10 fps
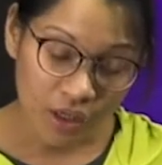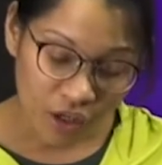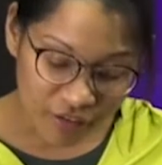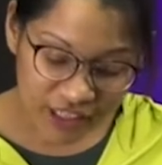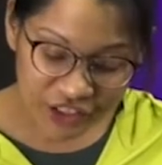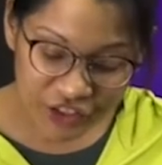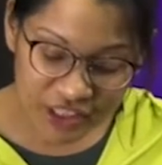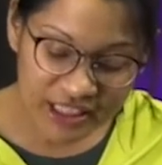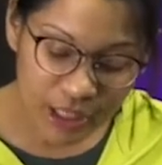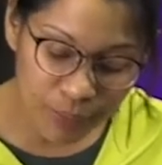Alright,
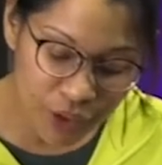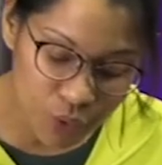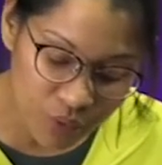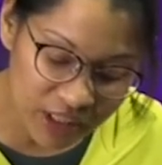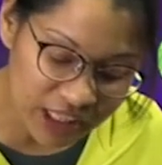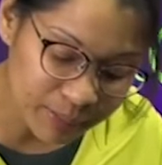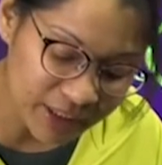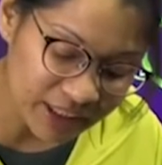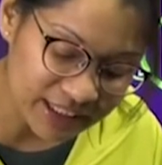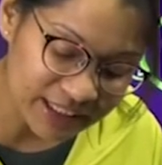students, and we know that
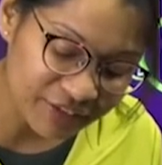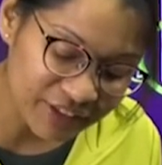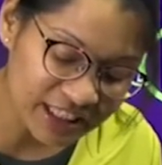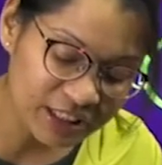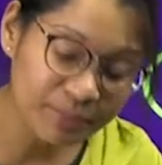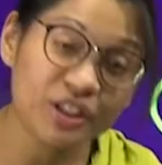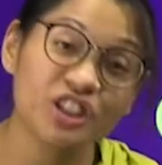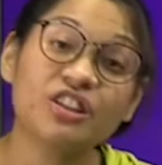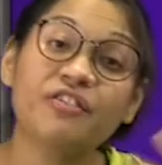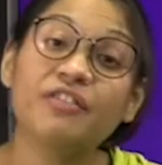because the reason is because
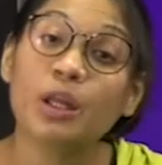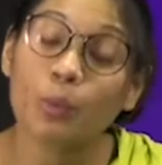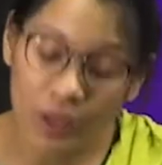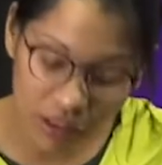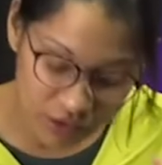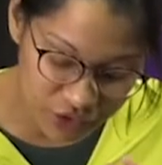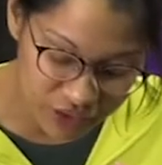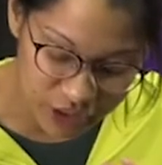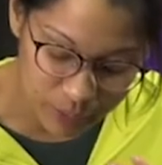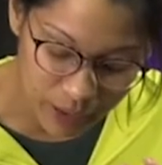she's not feeling well, so
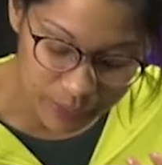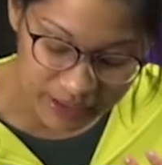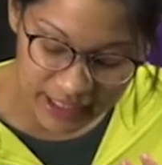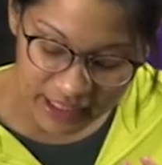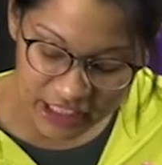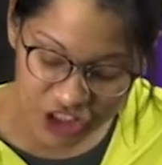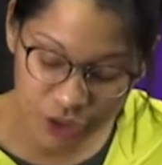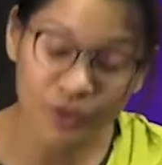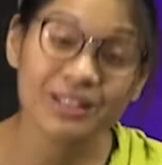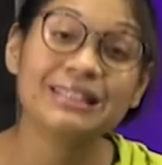that's why we say that she
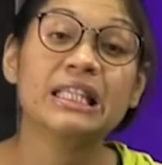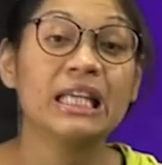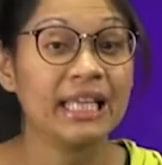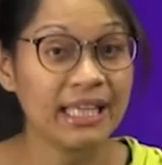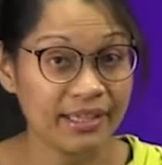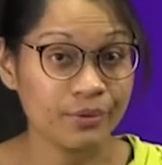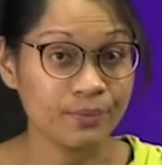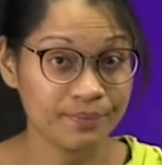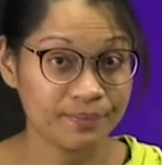was ill.